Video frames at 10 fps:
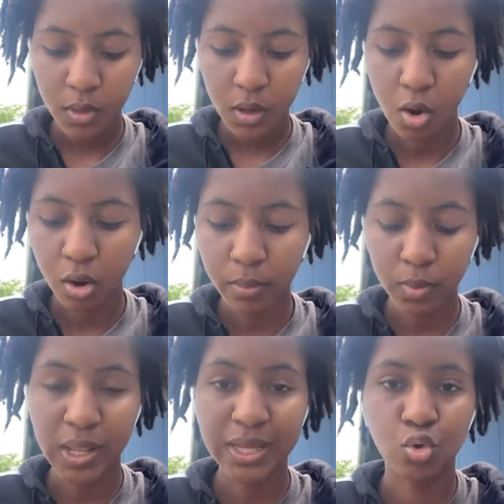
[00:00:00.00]
from
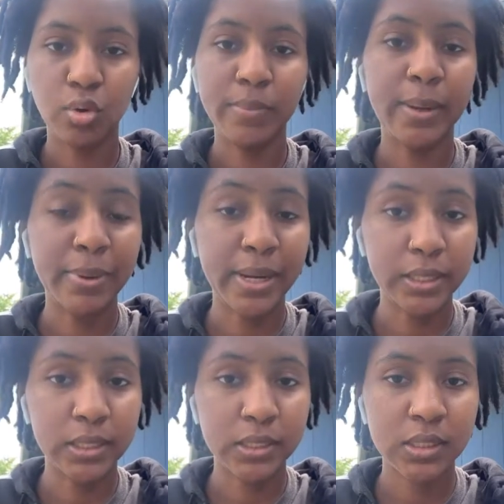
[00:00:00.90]
like store made
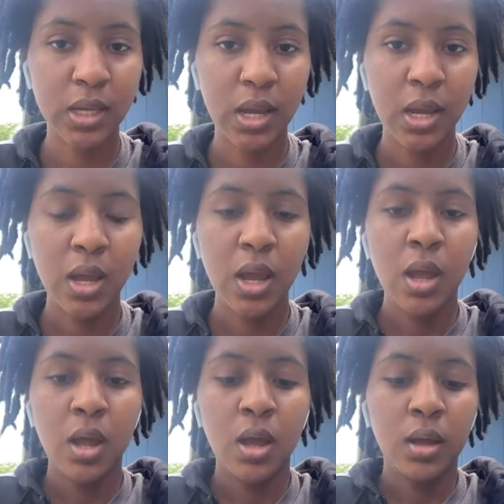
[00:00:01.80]
products,
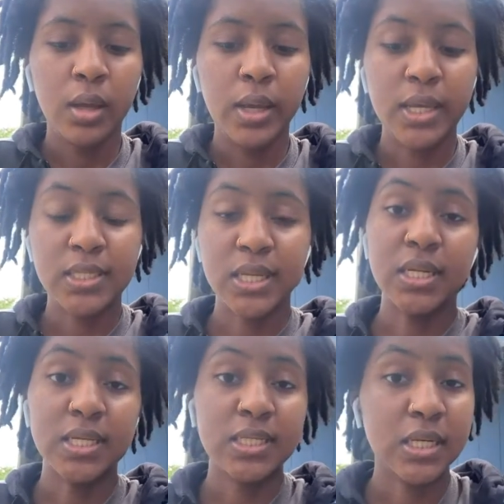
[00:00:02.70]
it's in
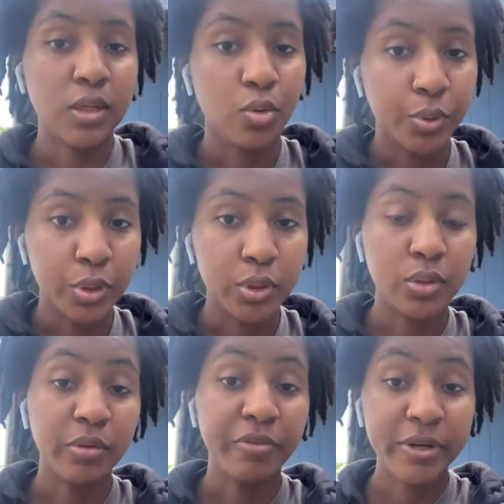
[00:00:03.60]
descending order.
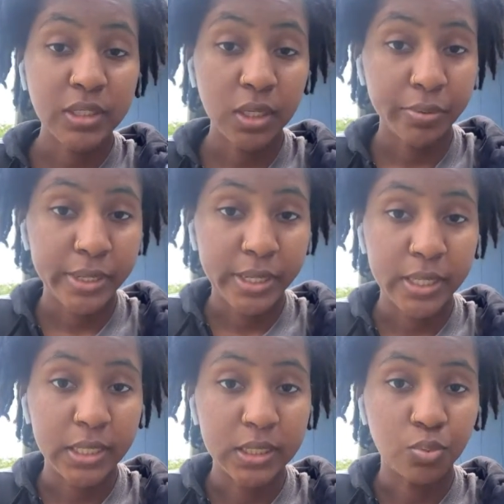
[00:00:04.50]
So the first ingredient
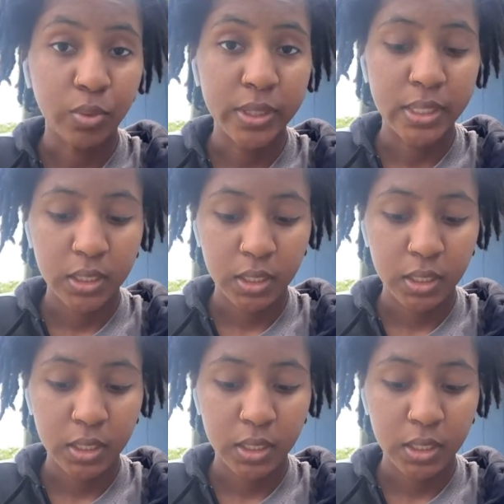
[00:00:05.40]
is what